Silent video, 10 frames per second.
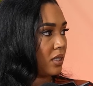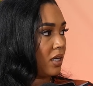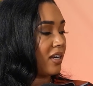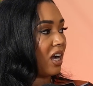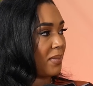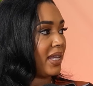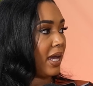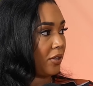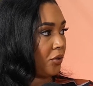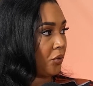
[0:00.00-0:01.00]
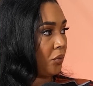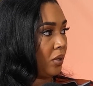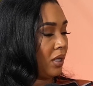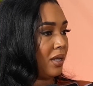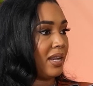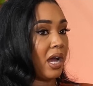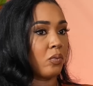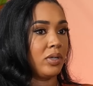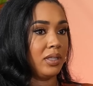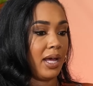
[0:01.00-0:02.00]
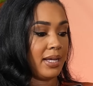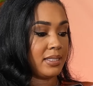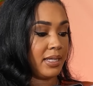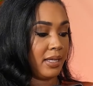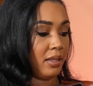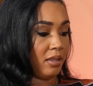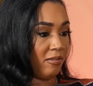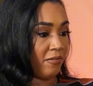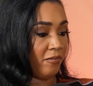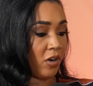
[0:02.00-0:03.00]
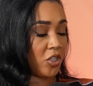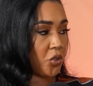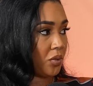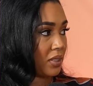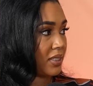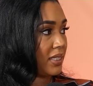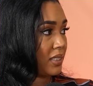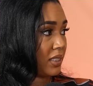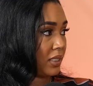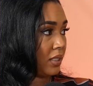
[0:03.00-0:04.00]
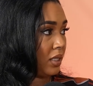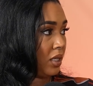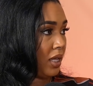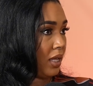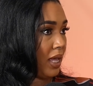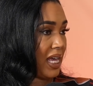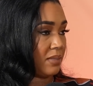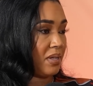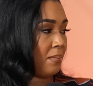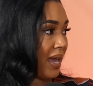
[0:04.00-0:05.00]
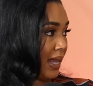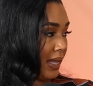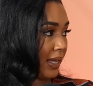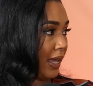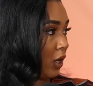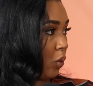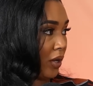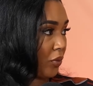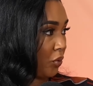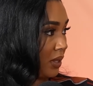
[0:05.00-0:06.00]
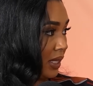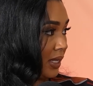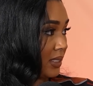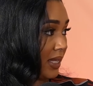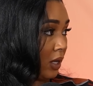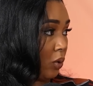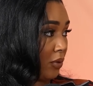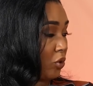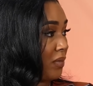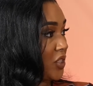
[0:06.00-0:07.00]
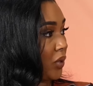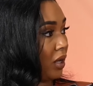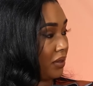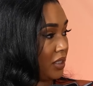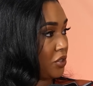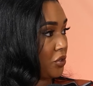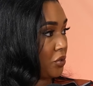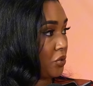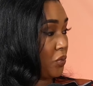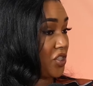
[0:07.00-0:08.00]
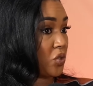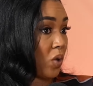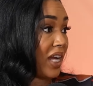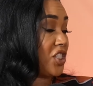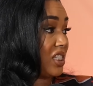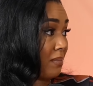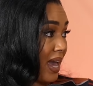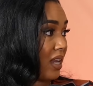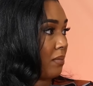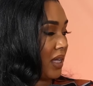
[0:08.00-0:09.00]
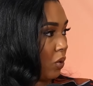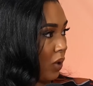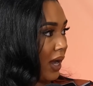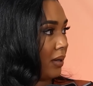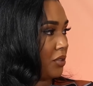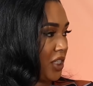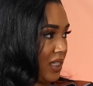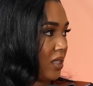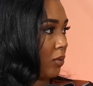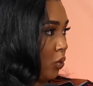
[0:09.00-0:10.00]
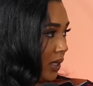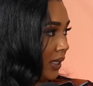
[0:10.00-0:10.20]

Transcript: coming at you, not realizing the virtual assistant has been manic and going through things and going through mental health issues, which is why she's mad at me and why she ends up quitting.